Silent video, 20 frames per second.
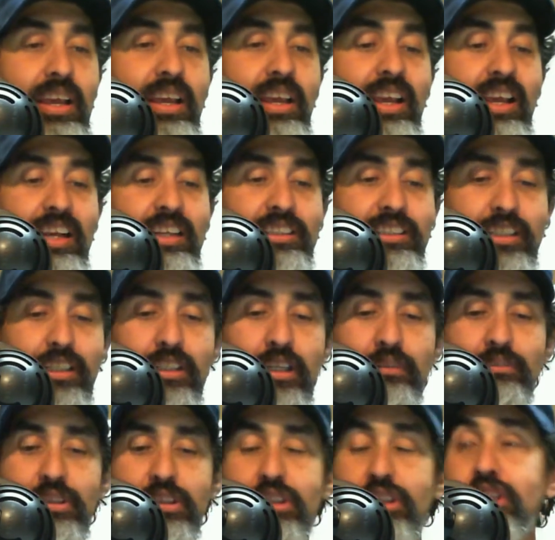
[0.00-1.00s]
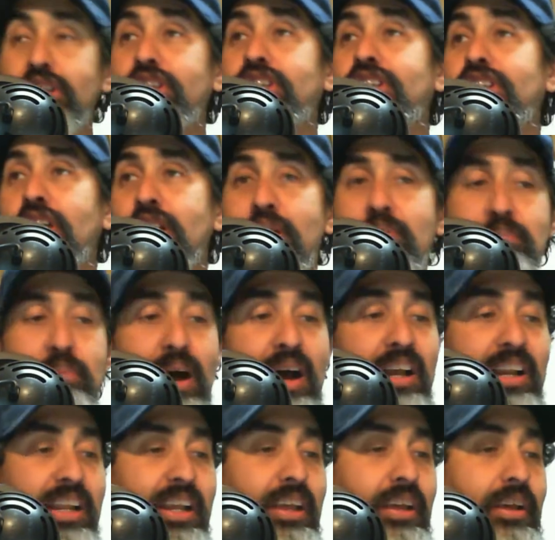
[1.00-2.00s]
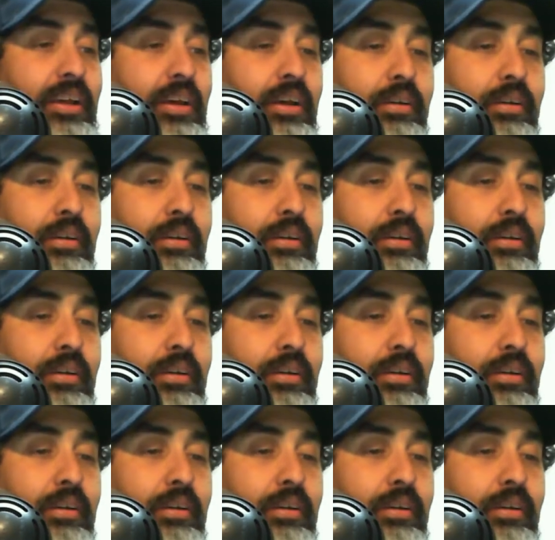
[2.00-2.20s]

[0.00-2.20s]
is the number 2, Student Body.